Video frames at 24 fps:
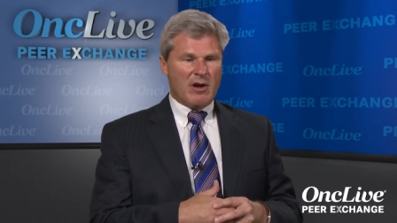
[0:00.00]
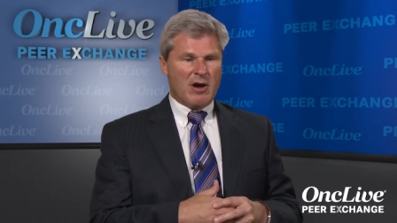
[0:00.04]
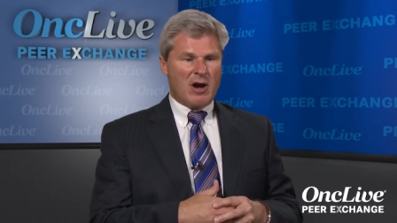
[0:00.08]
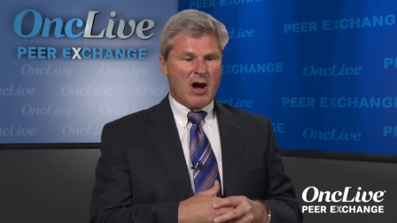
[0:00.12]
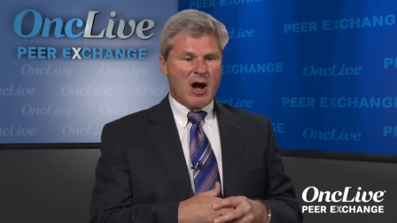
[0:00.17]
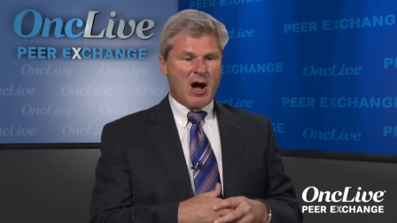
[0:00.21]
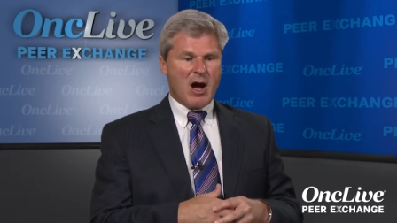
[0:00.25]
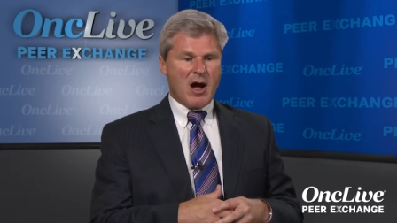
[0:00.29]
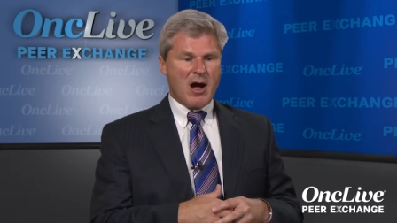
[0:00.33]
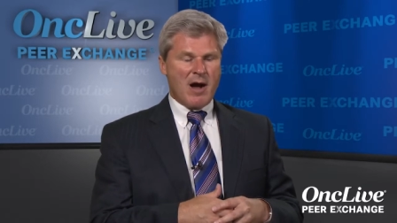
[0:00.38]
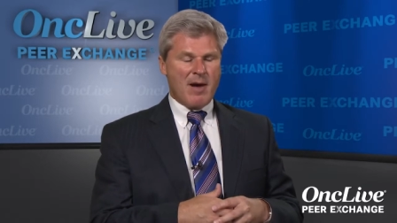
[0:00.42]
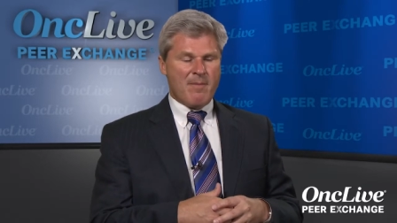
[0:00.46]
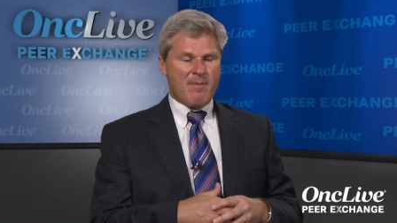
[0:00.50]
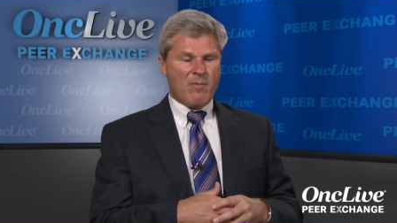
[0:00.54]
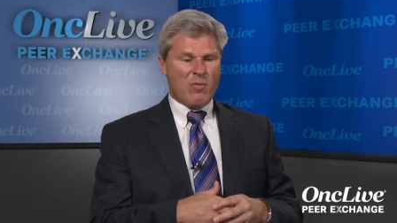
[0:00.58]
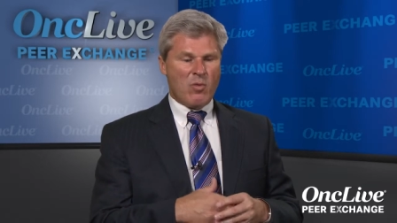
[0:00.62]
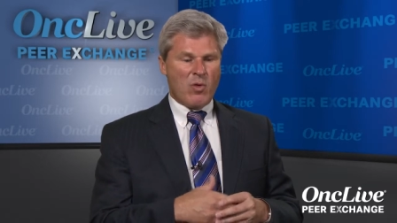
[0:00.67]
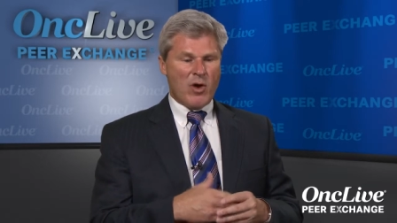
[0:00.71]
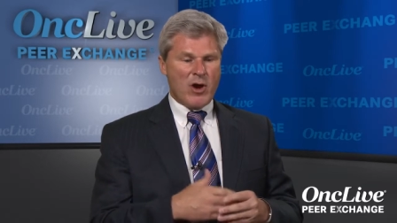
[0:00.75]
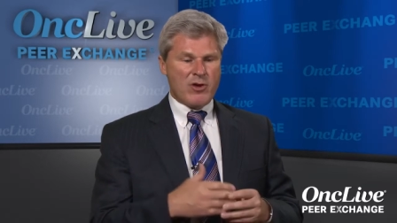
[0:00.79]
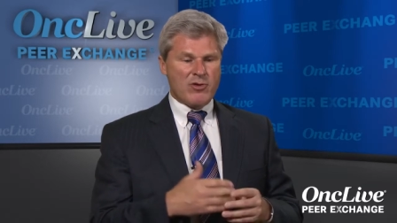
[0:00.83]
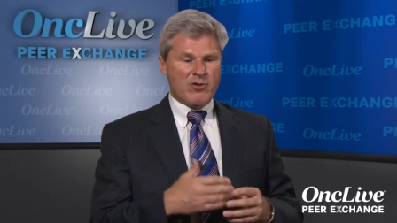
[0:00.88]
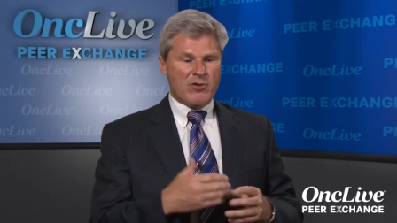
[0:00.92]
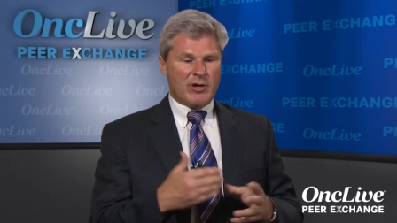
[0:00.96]
um,
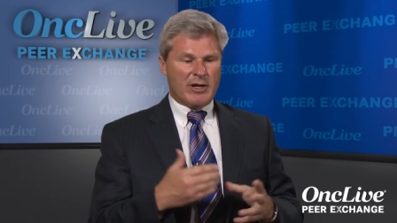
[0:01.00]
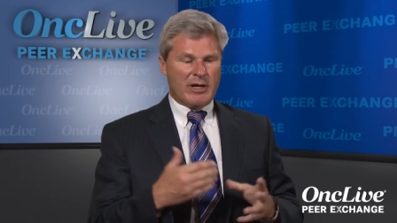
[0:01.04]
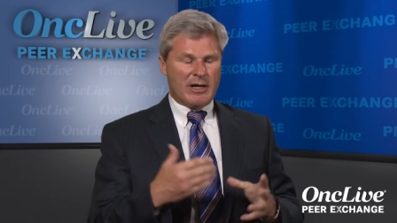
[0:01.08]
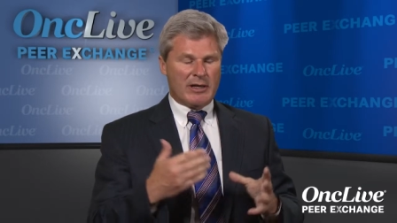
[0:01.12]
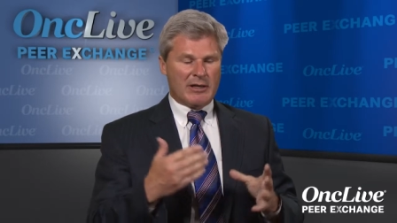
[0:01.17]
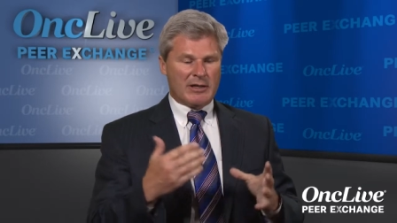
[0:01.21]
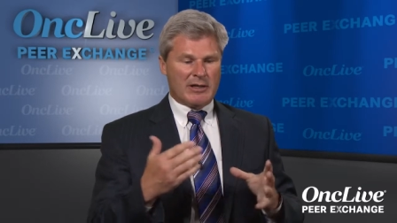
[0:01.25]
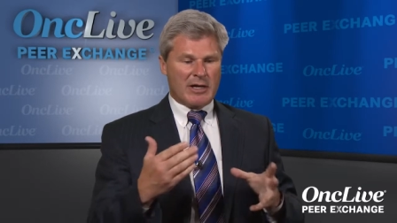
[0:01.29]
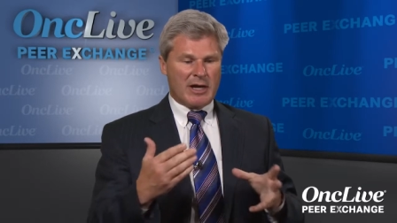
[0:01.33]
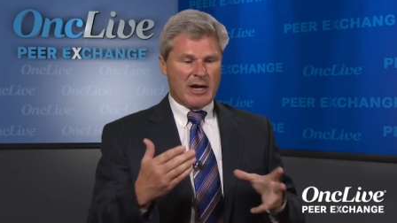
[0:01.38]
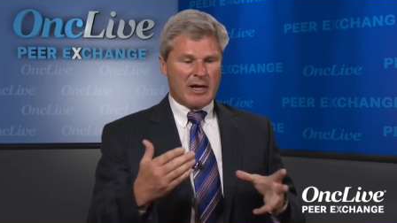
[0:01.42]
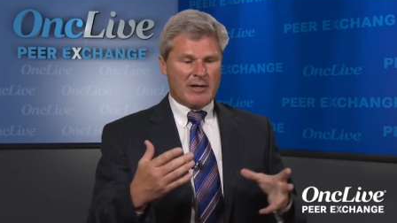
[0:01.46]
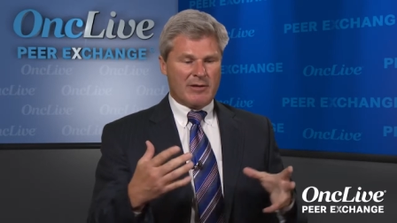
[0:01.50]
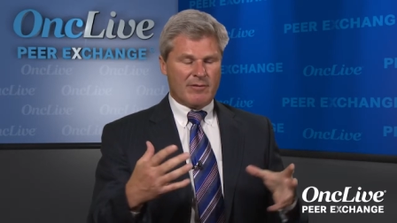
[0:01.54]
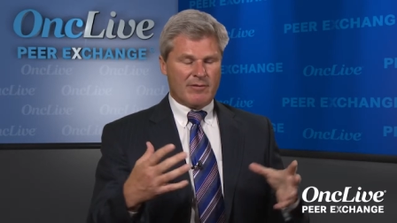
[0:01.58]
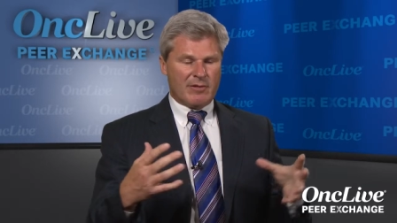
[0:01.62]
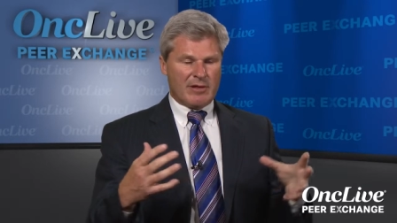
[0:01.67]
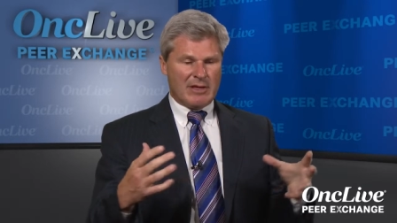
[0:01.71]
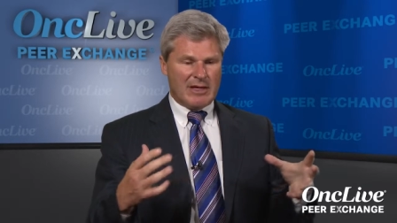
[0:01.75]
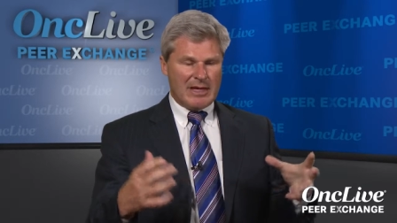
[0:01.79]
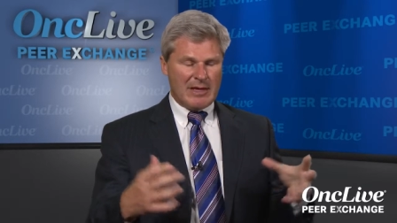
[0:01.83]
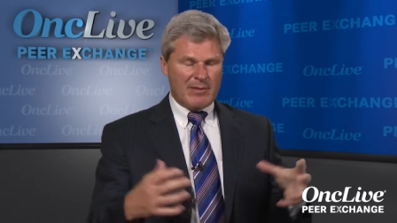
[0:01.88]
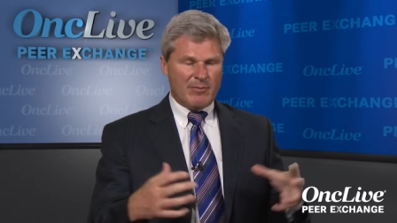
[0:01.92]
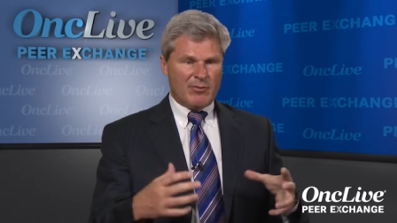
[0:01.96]
where you can kind of
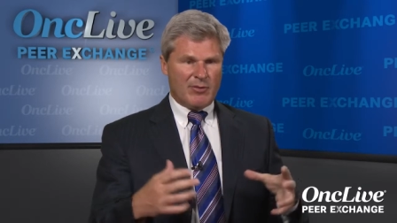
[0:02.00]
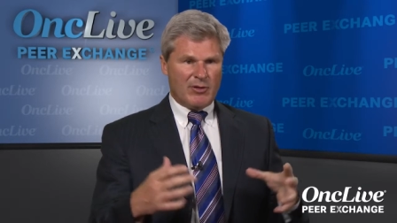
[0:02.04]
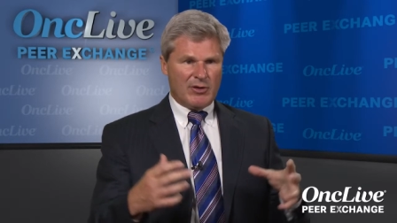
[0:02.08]
keep